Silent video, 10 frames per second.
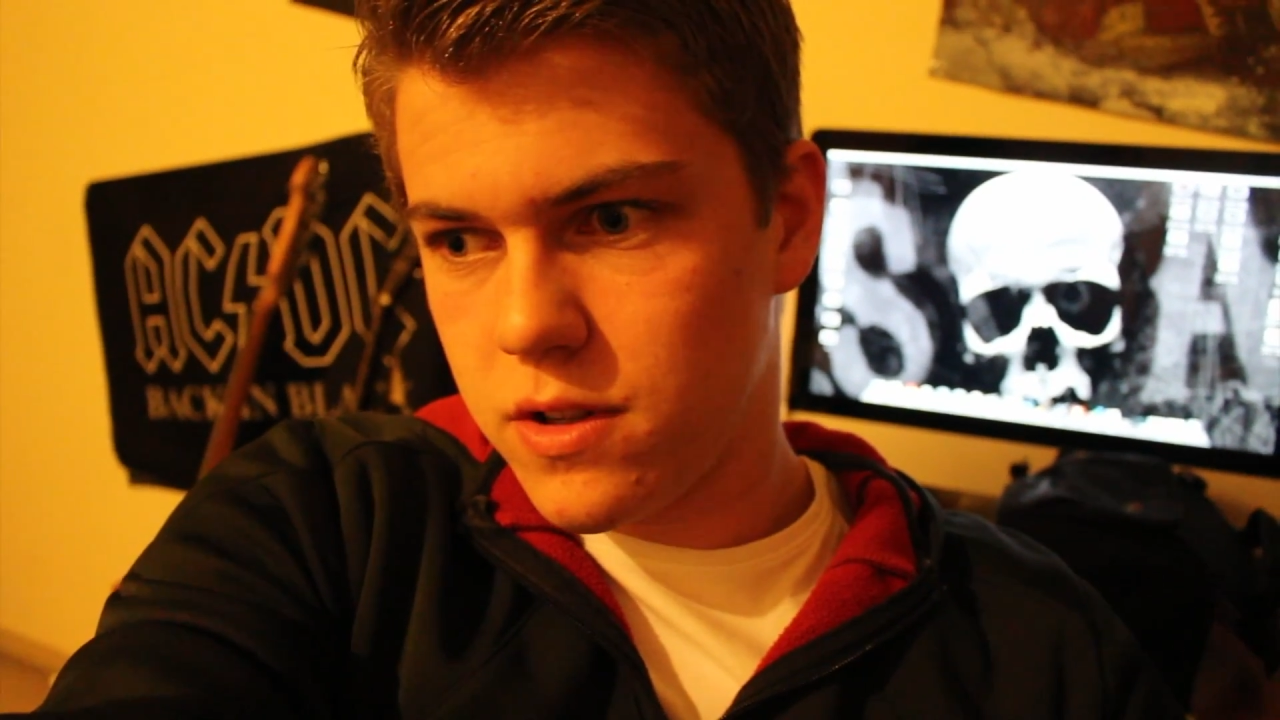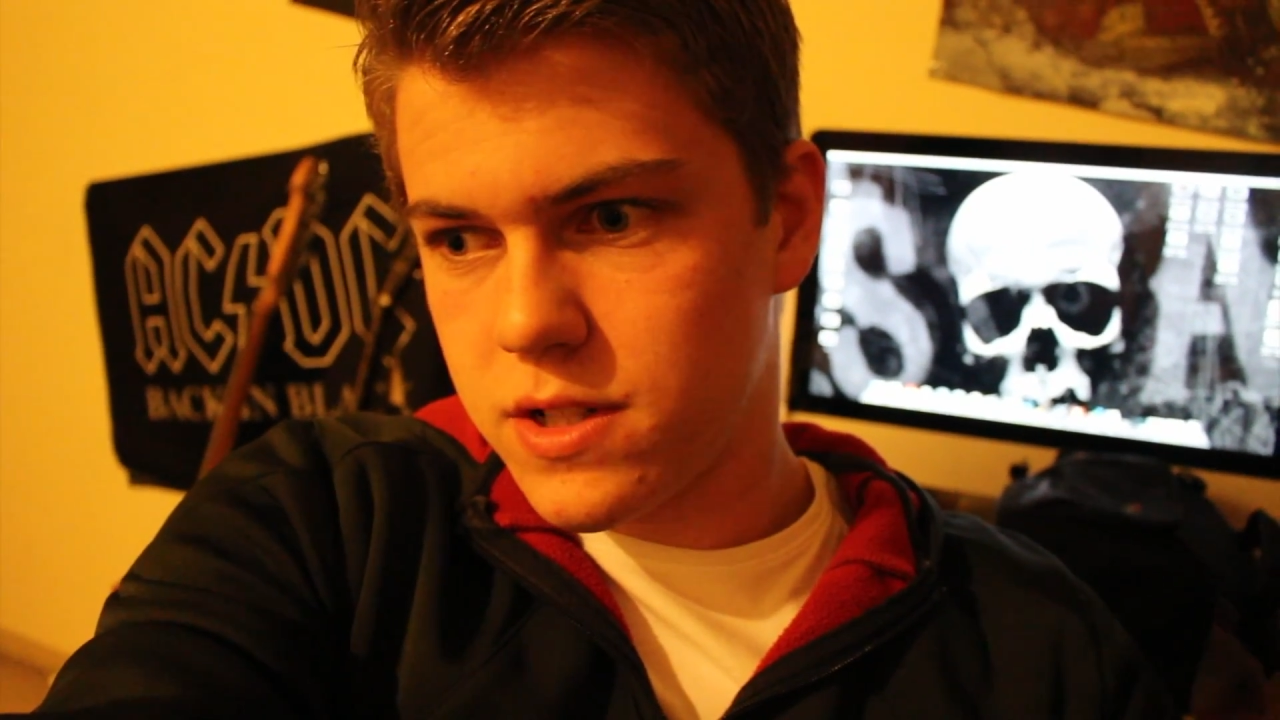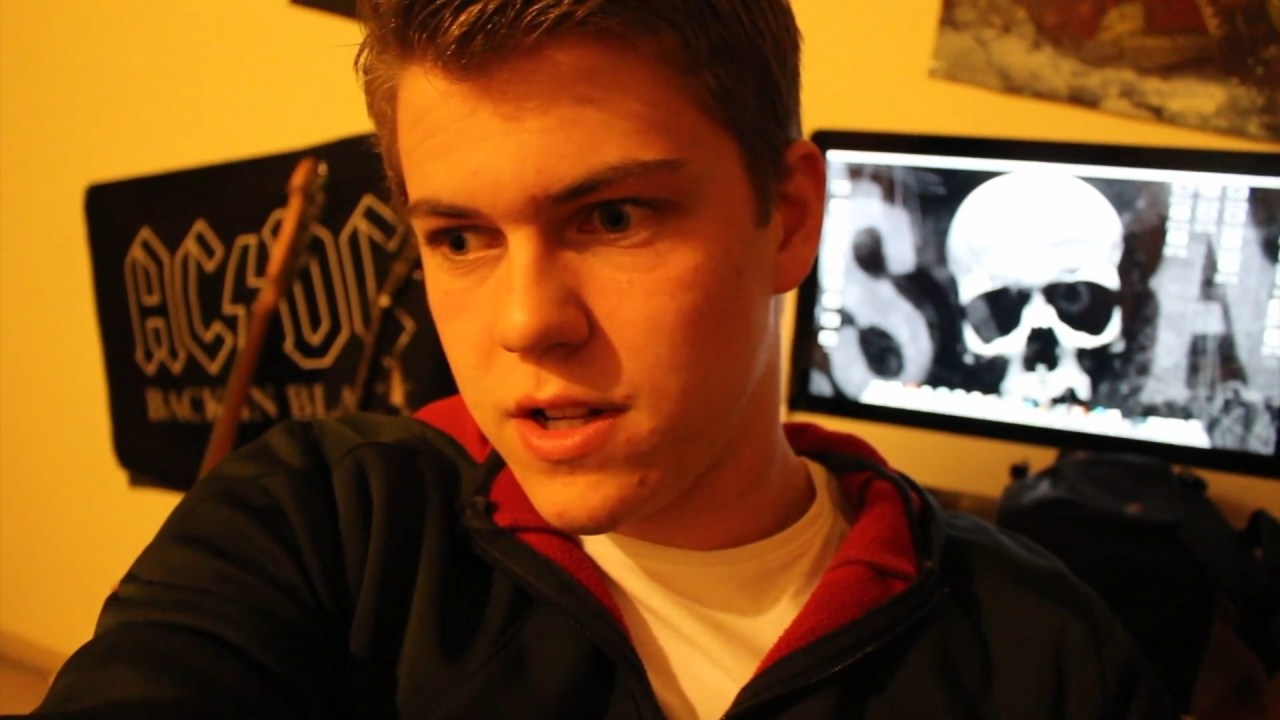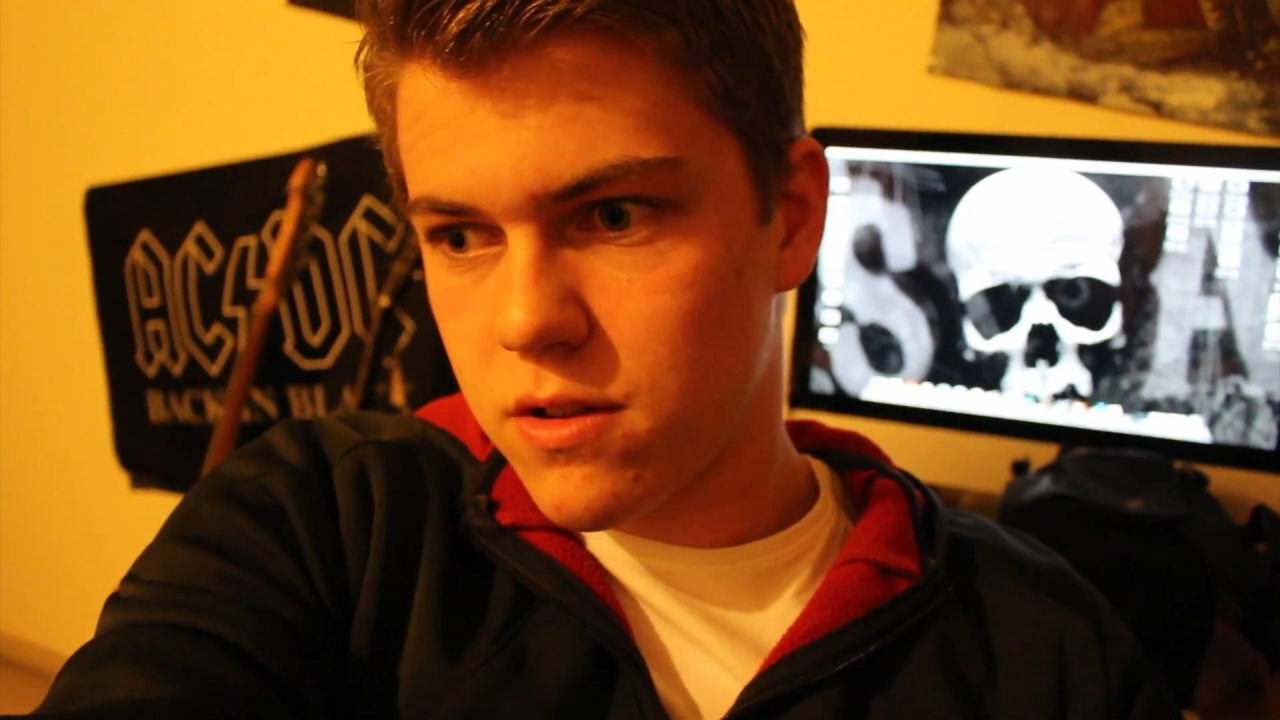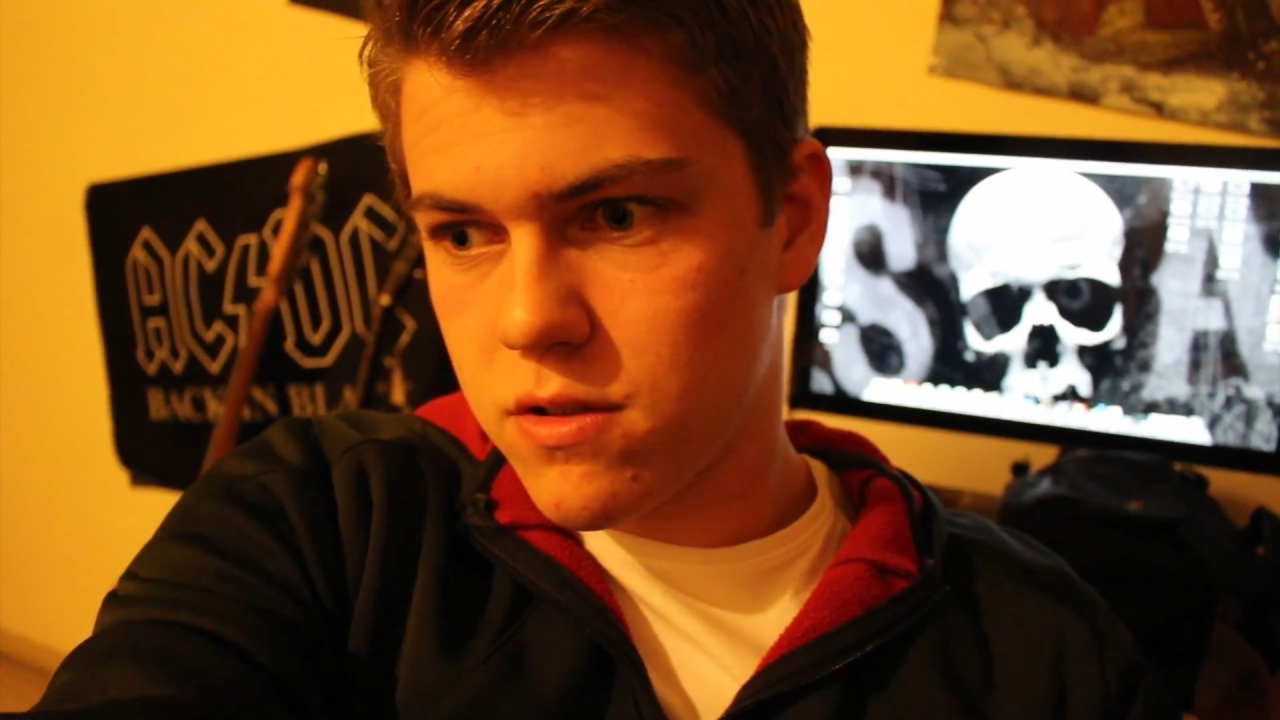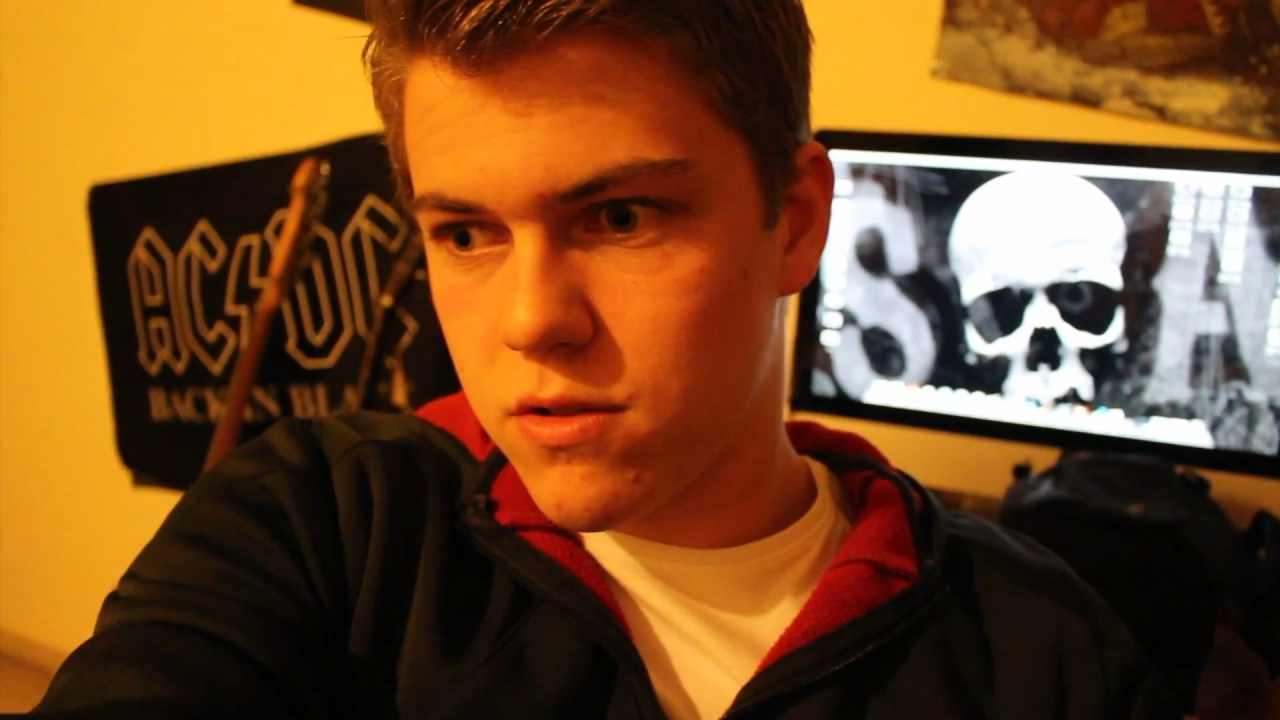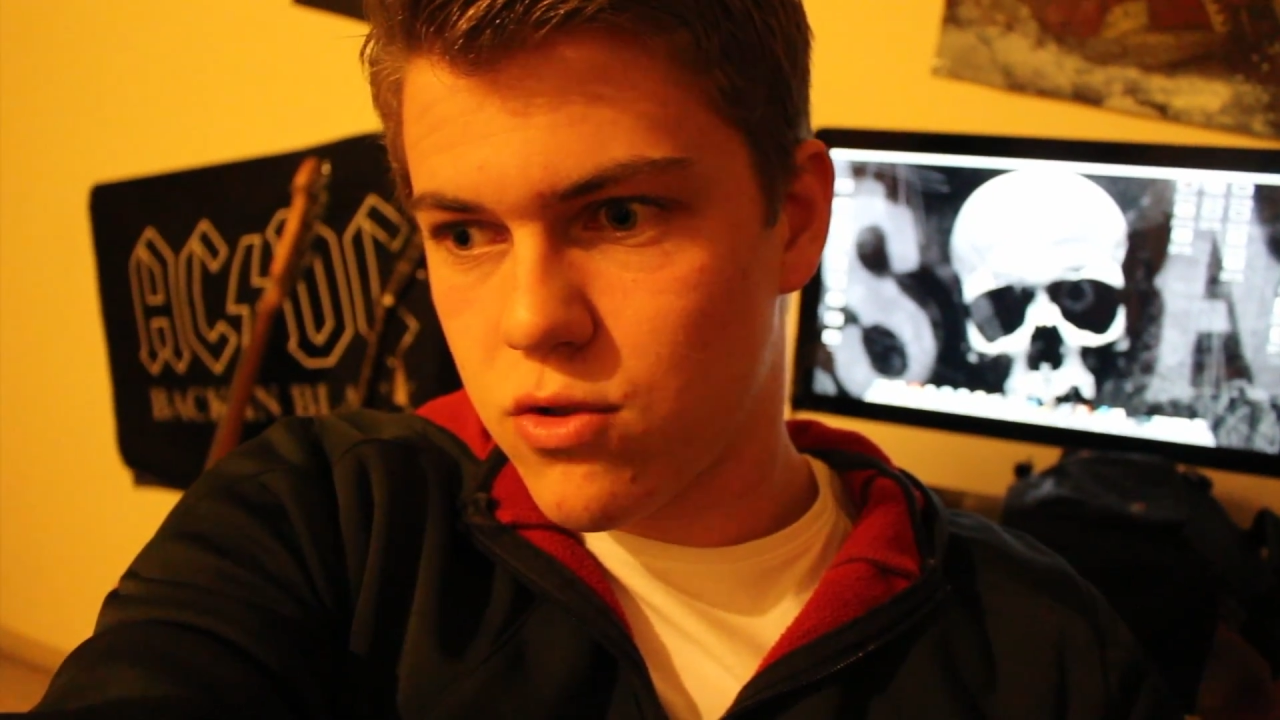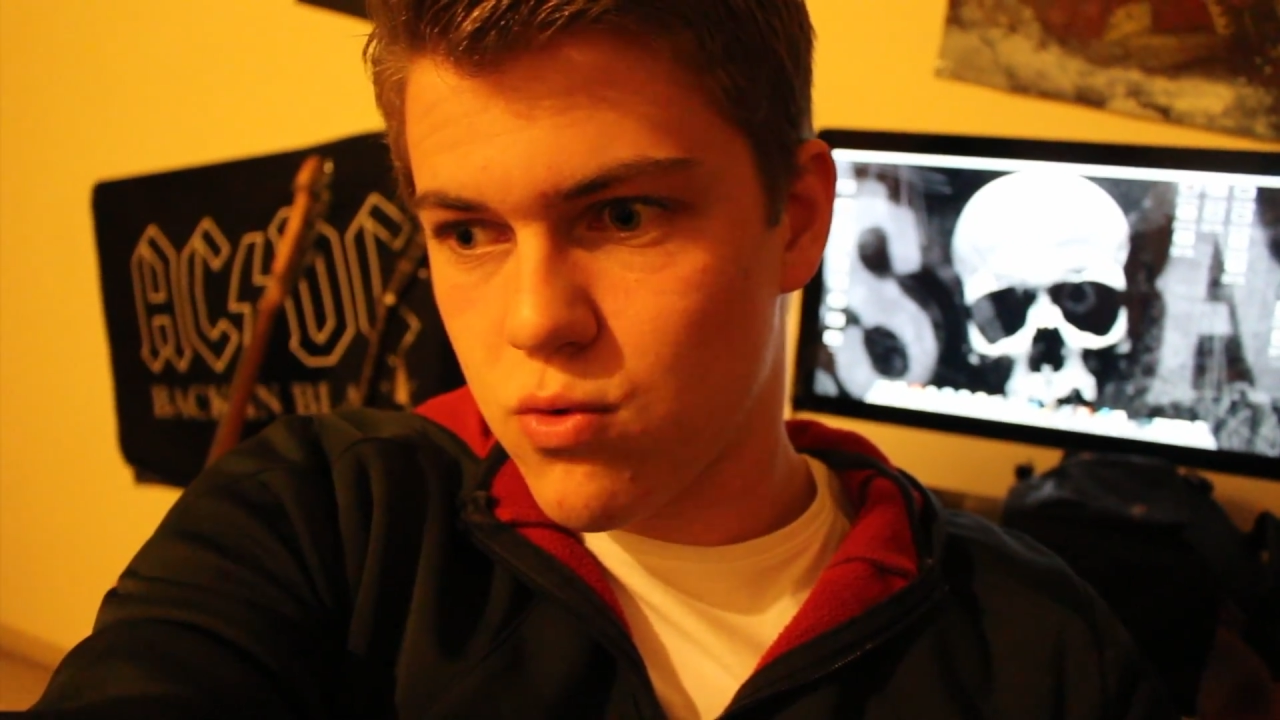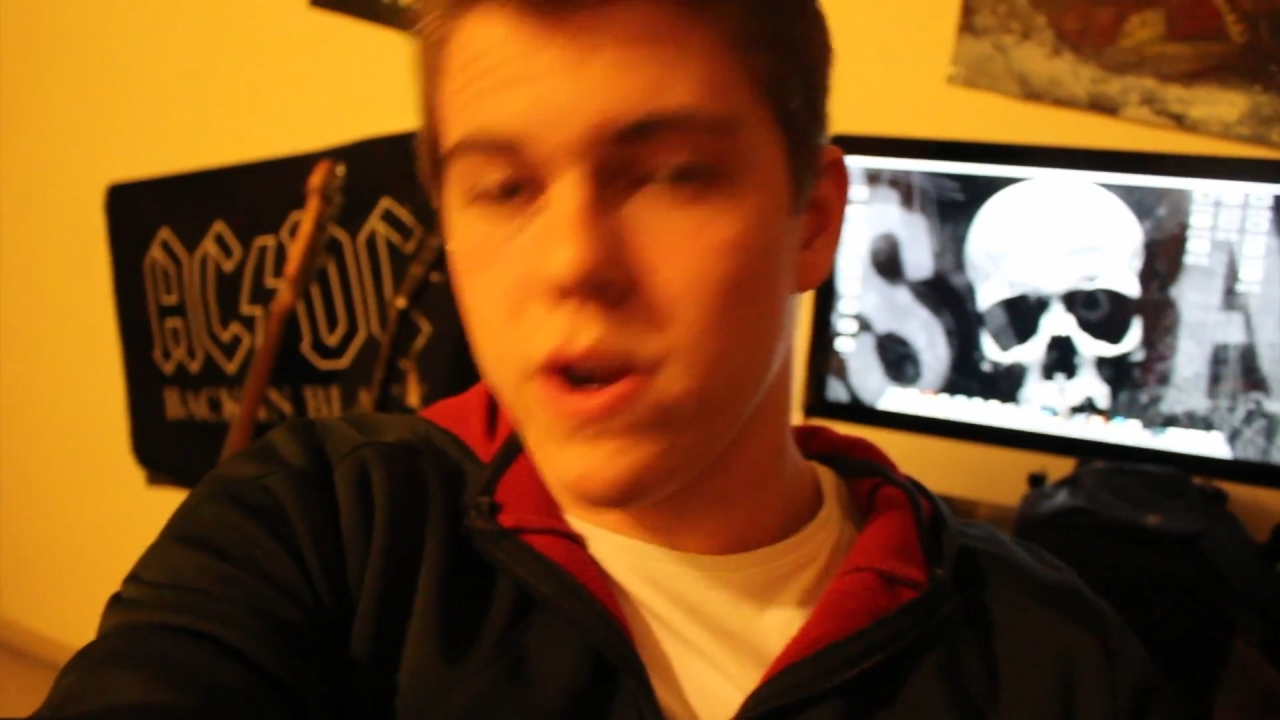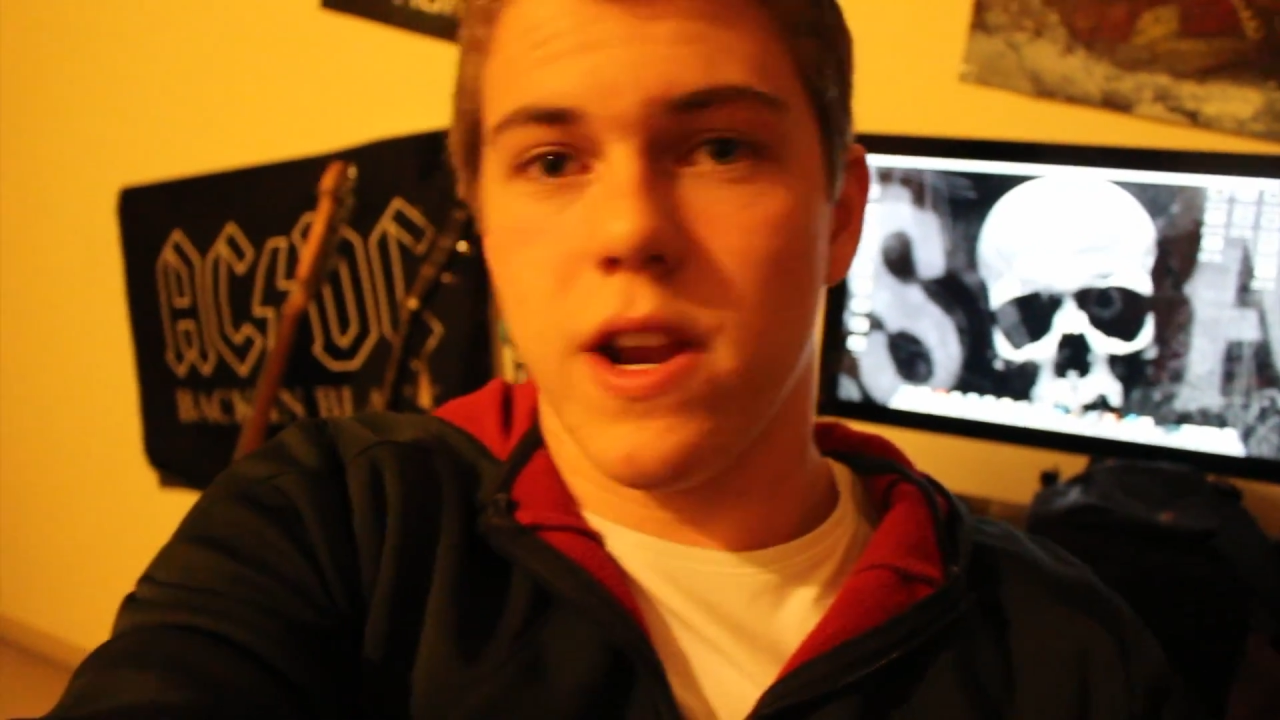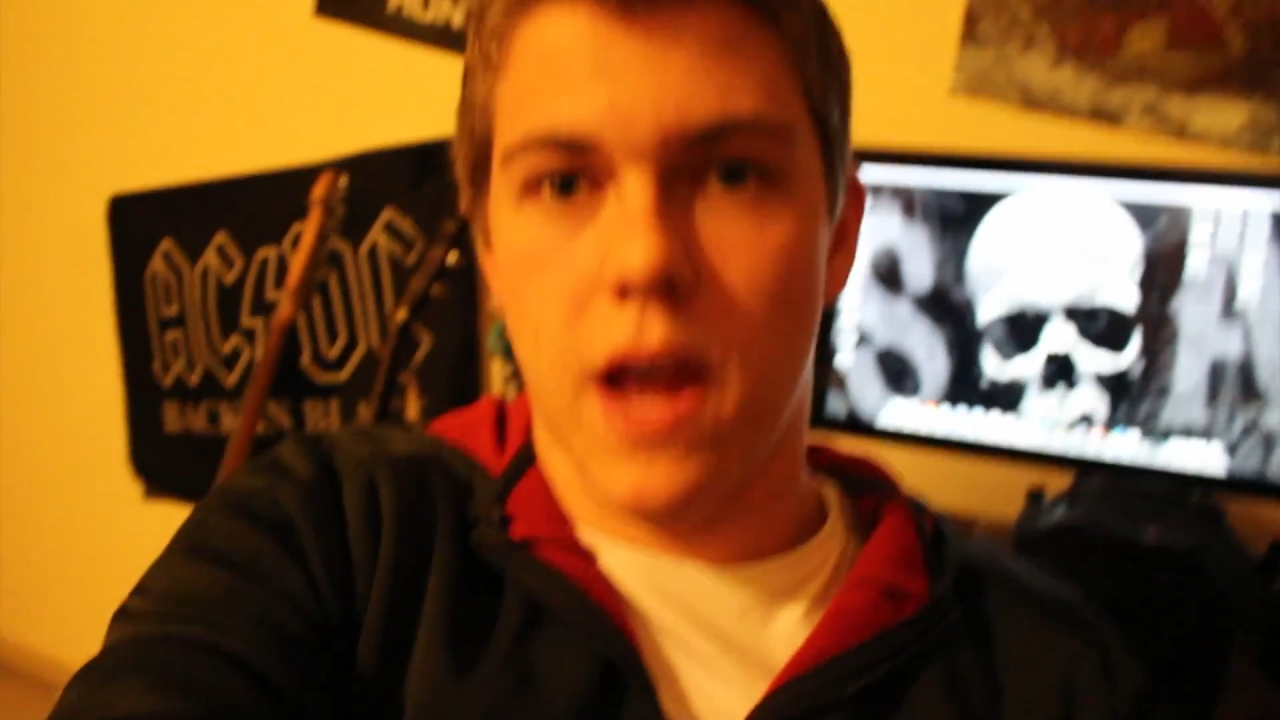it's in three